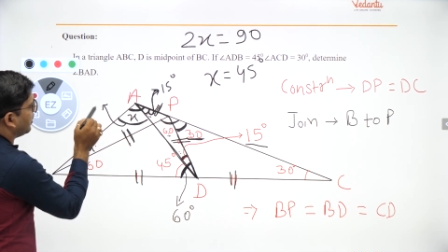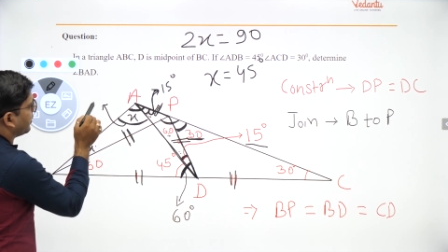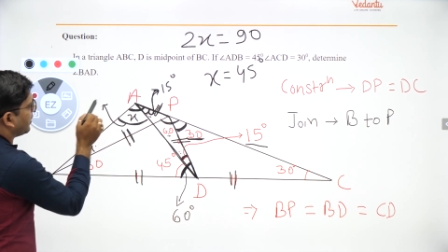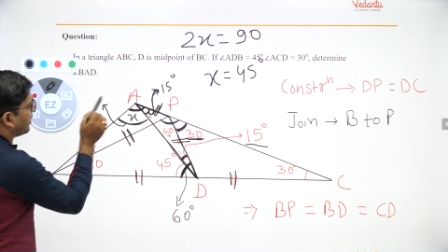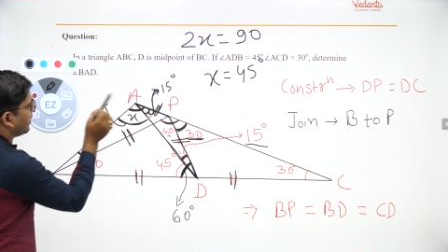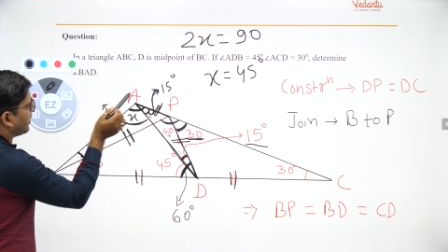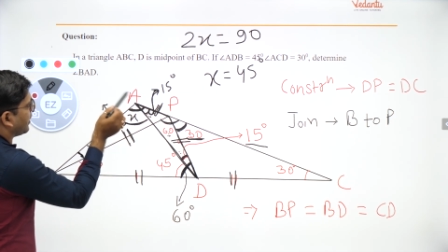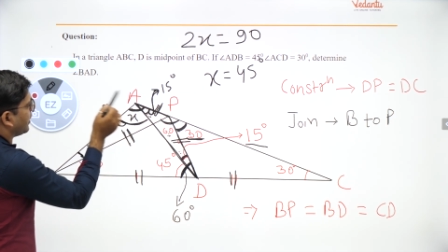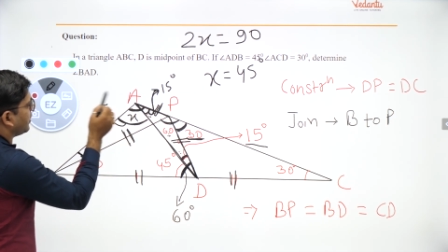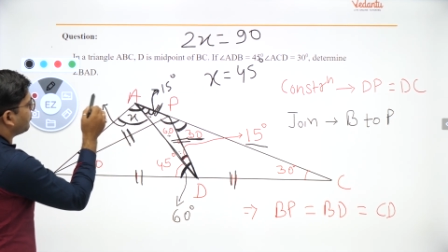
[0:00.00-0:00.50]
and
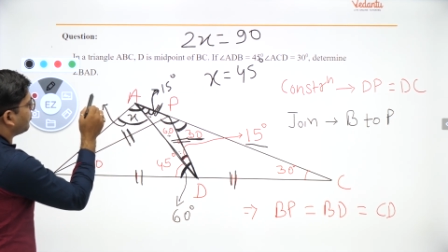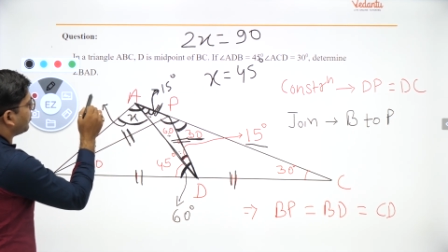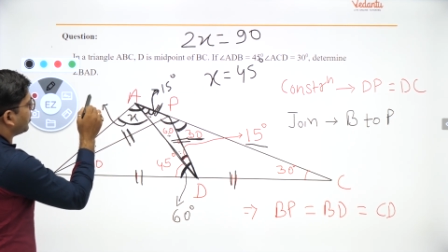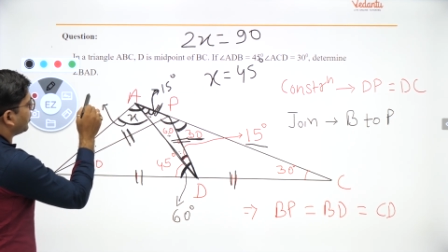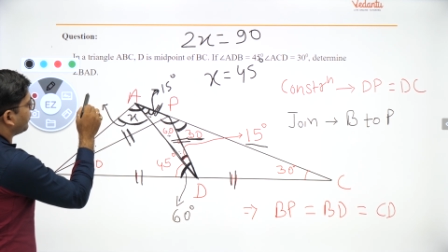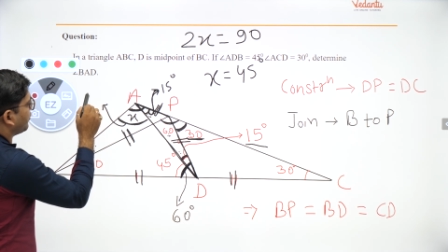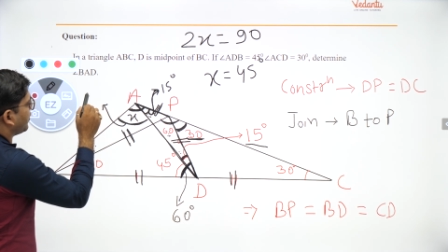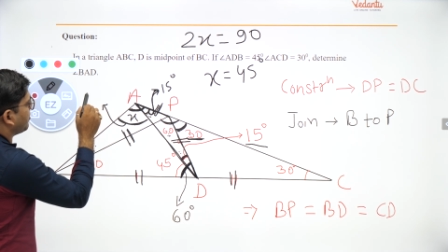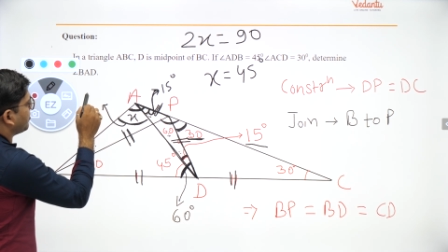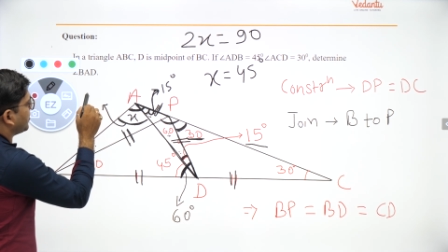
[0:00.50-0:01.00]
I'll write
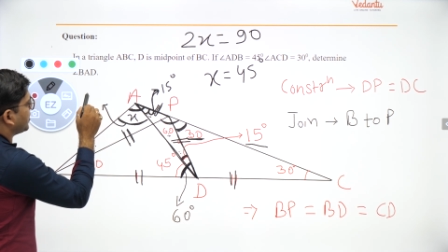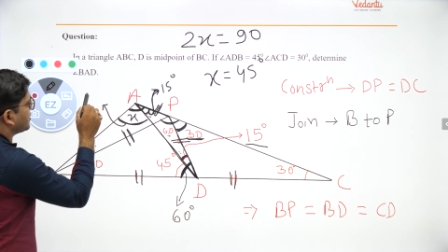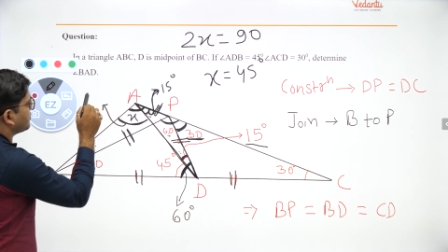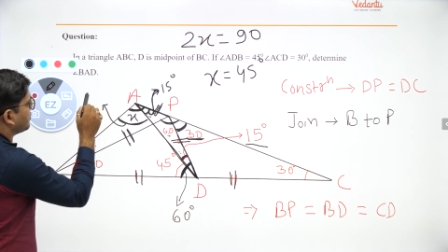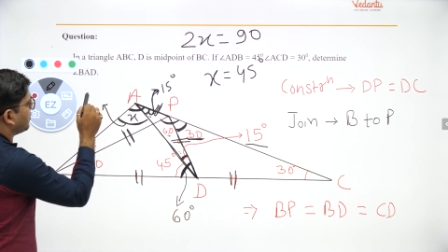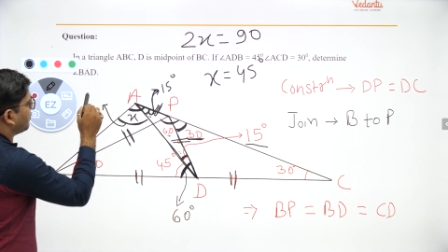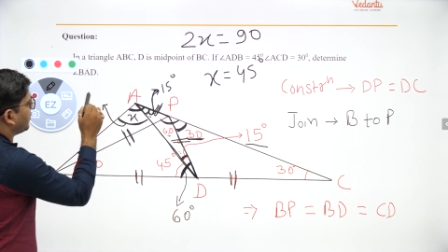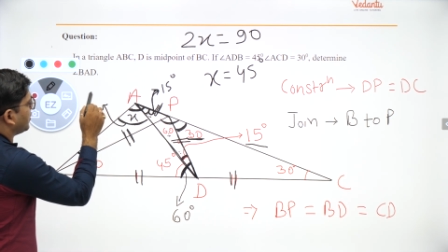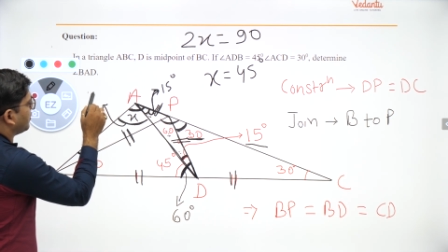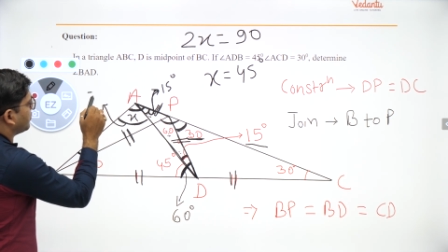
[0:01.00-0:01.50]
45 minus
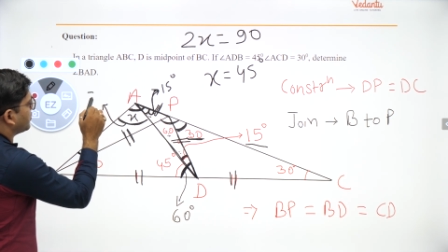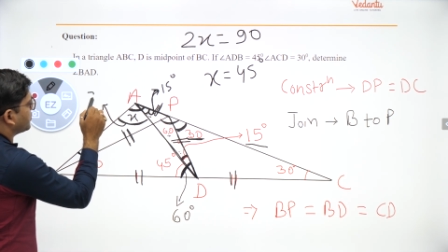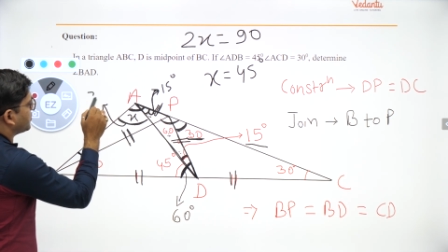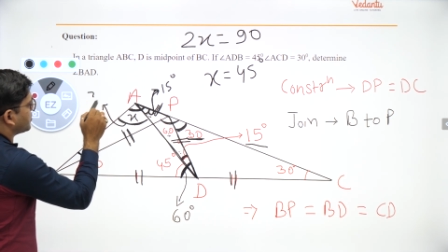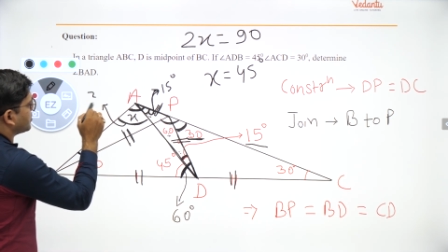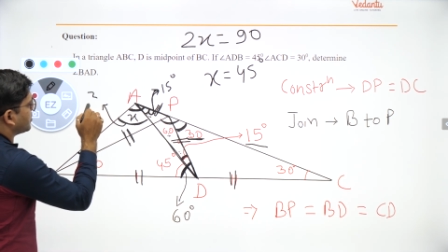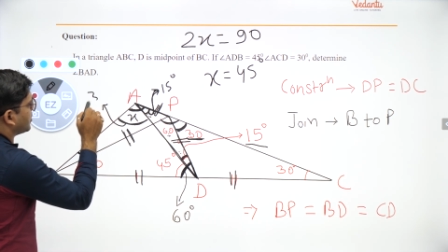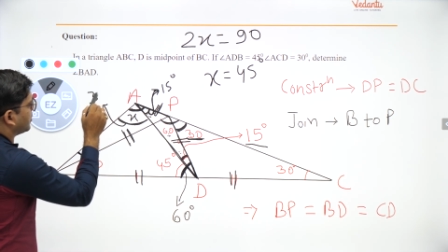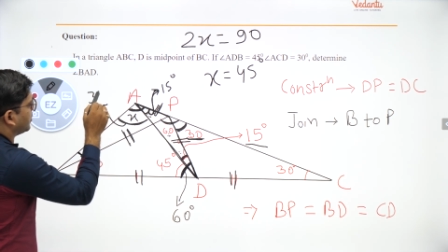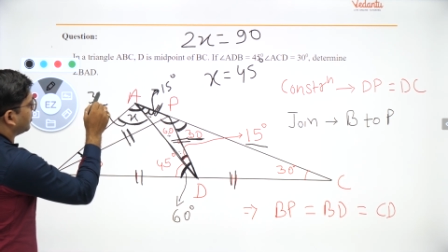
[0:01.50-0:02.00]
15 which
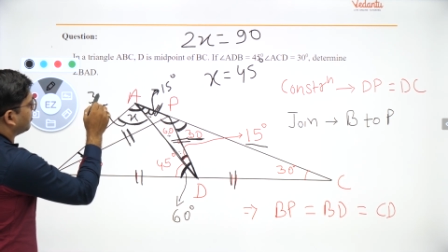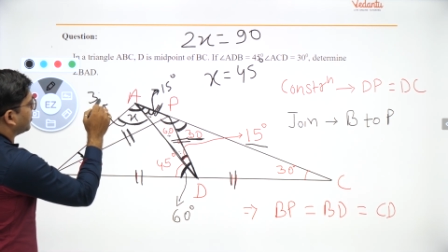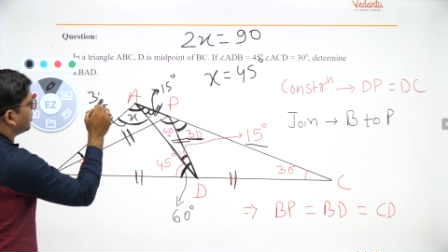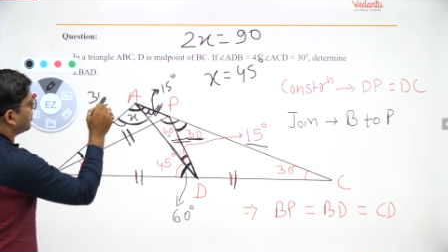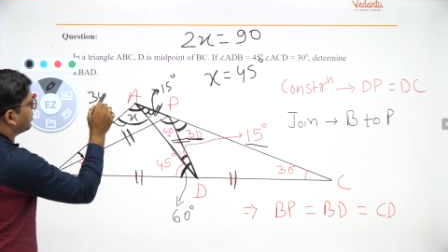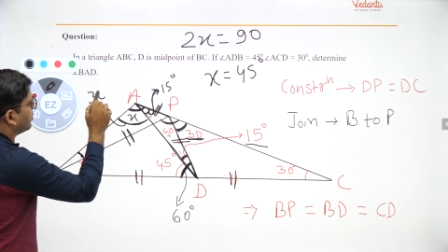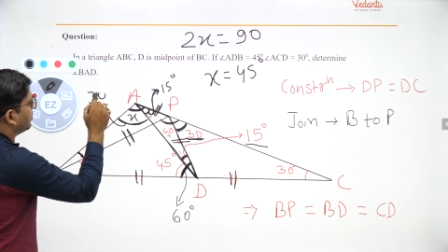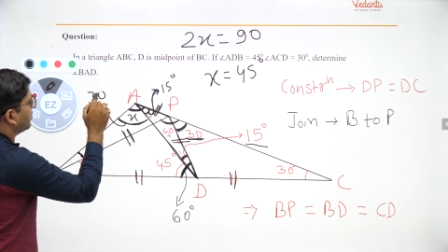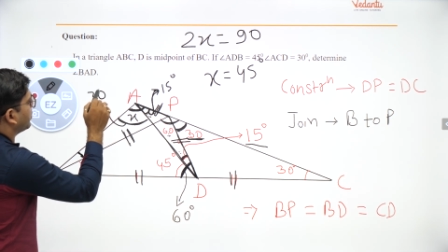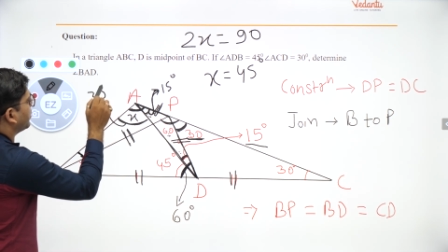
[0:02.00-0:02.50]
is nothing
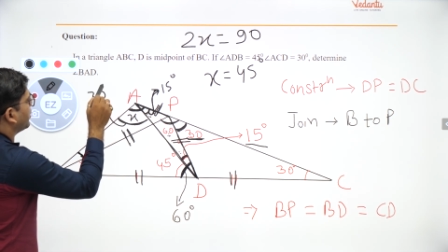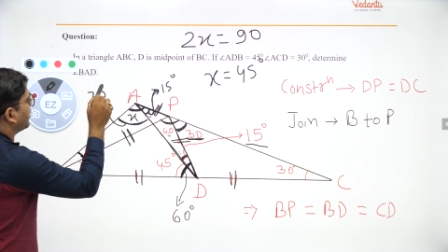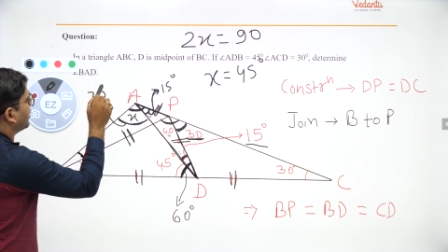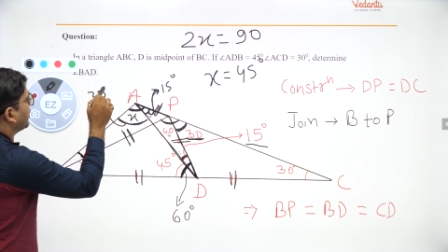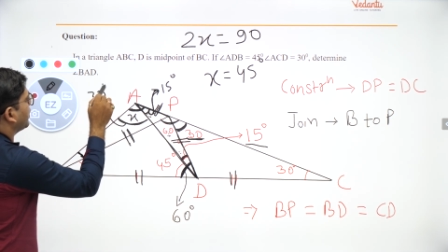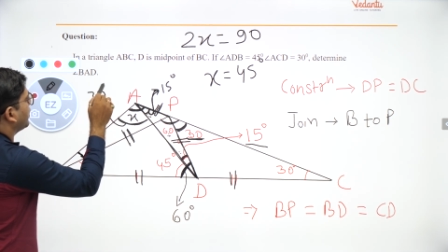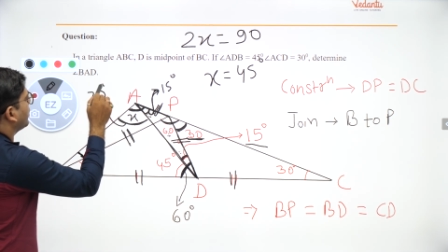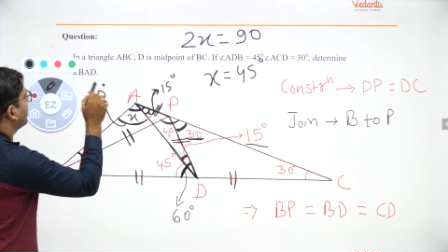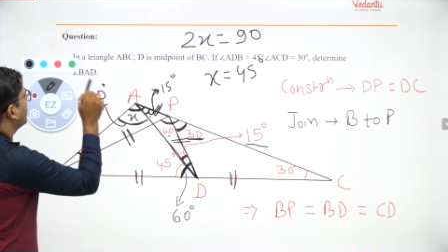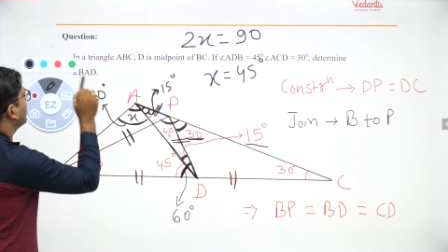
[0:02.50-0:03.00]
but 30
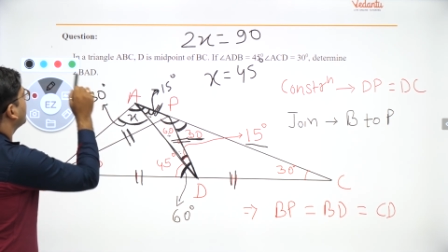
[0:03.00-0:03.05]
degree.